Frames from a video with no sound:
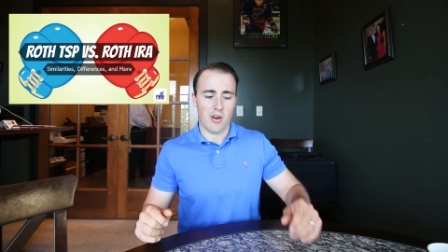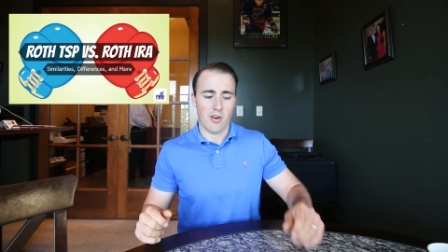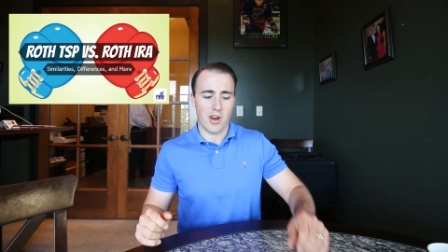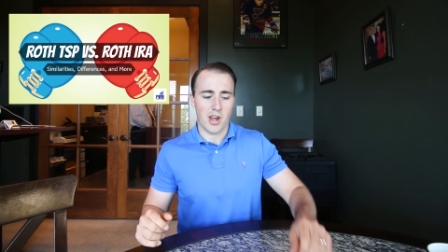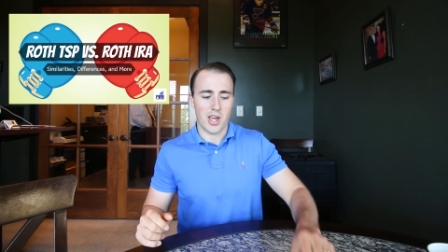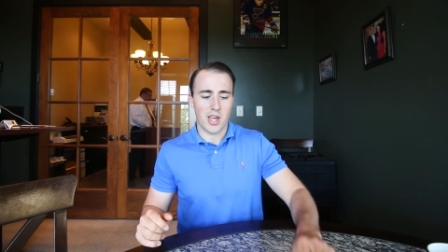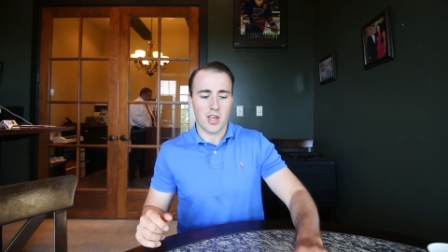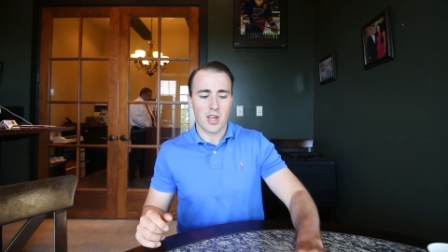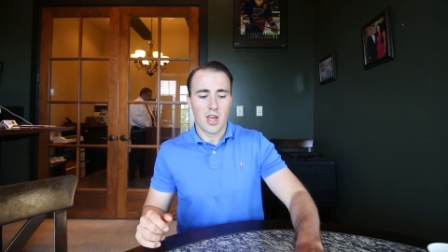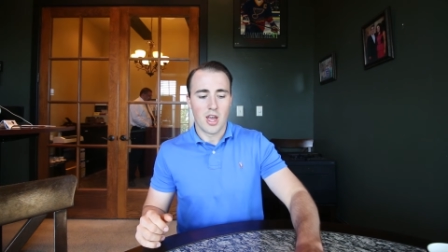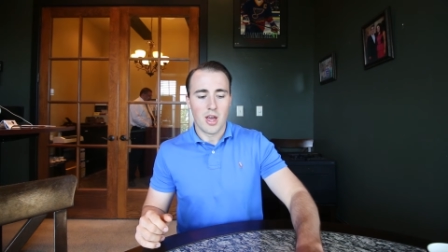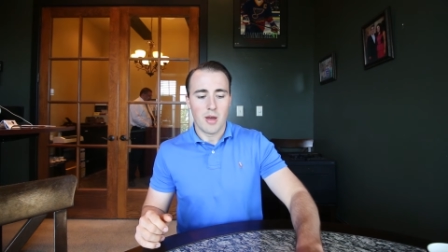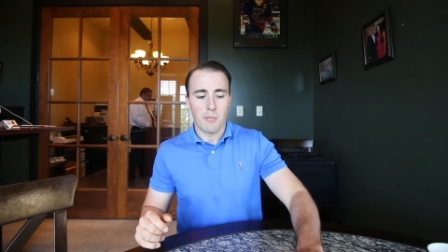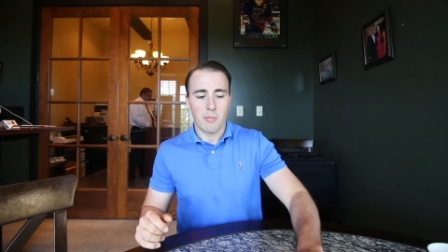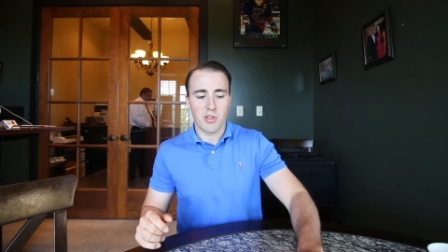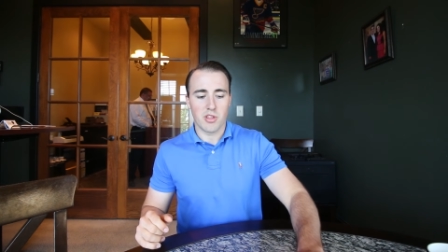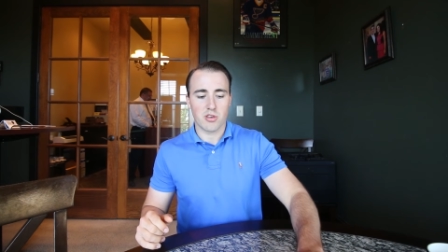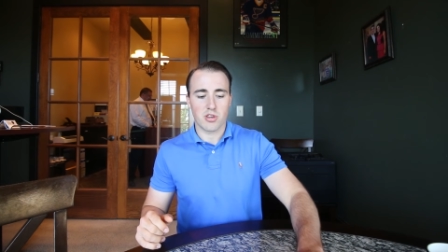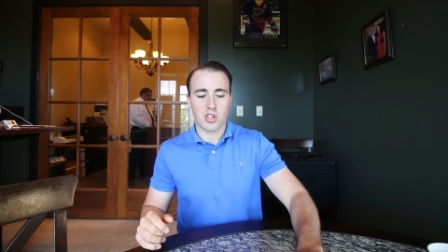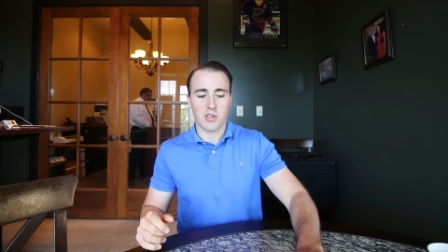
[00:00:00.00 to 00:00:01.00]
R A.
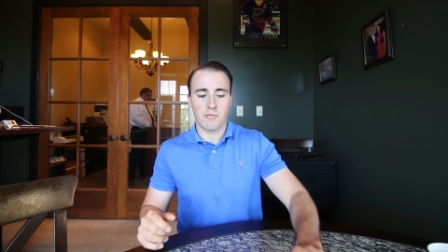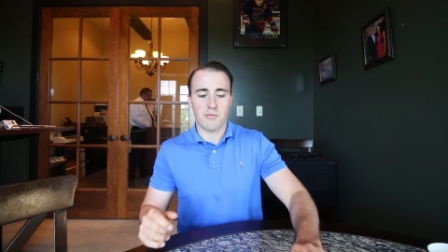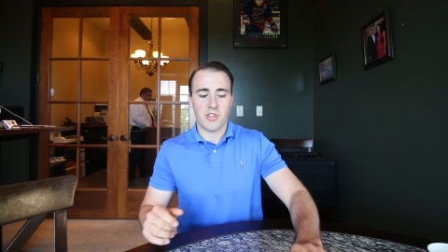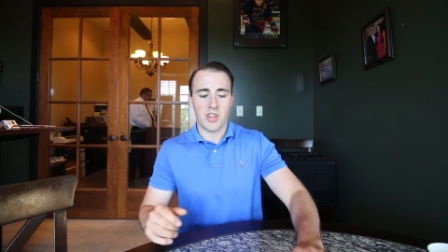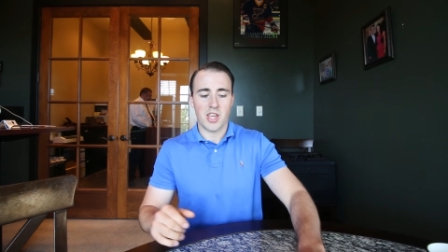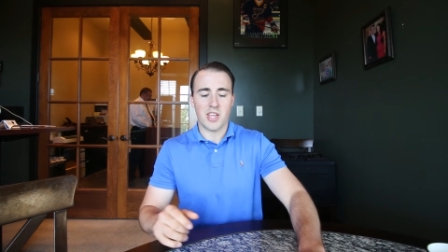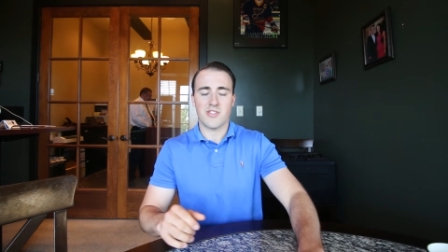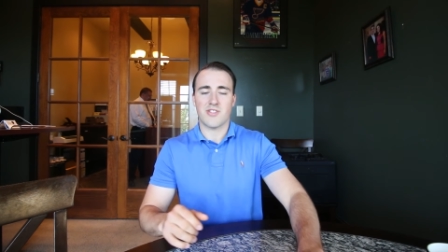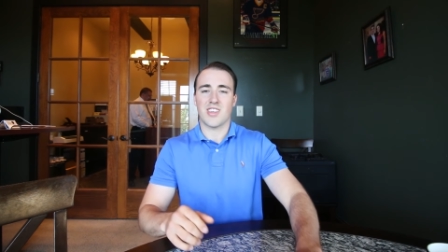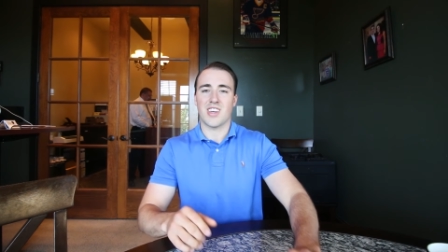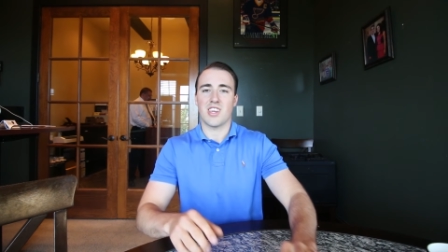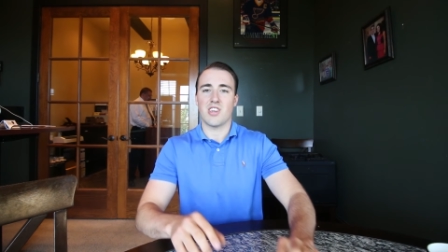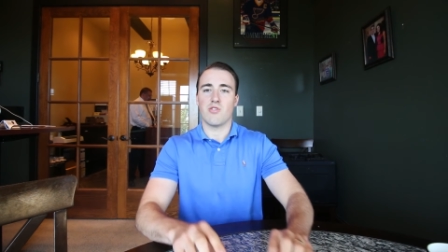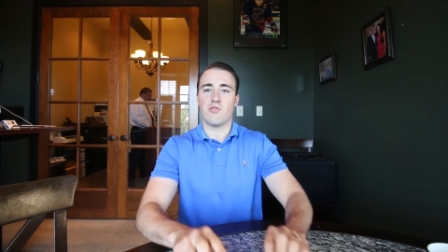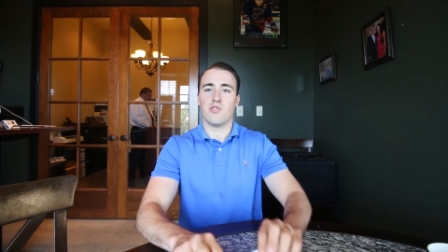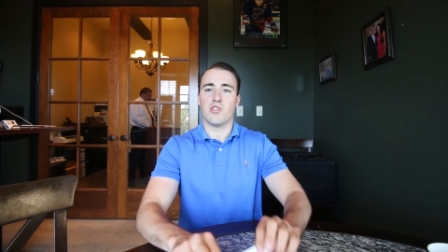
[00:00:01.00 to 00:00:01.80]
But there's some things that you